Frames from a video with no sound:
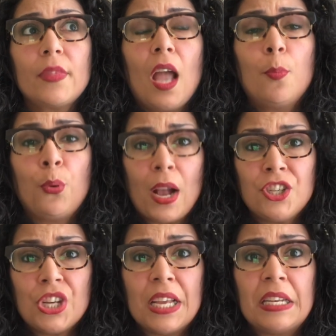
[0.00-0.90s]

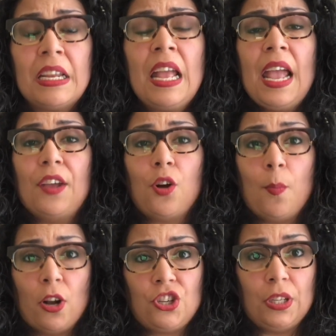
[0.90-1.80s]
oppression and our
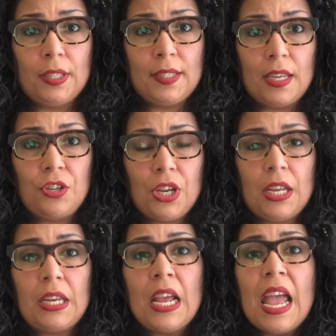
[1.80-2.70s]
marginalization.